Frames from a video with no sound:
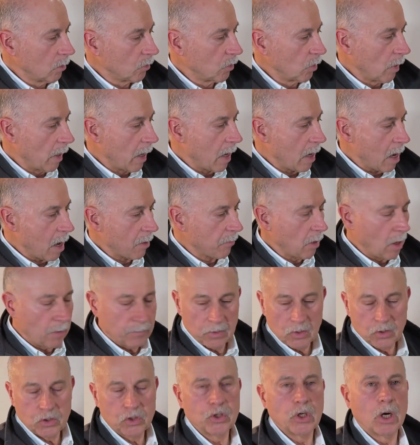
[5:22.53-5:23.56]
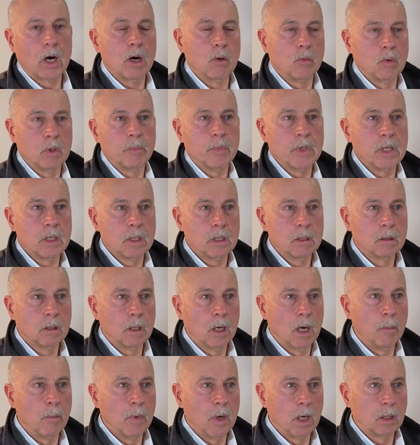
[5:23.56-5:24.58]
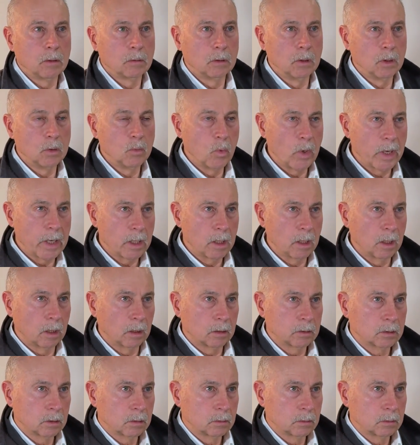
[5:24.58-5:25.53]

I thought this chart would be a good way to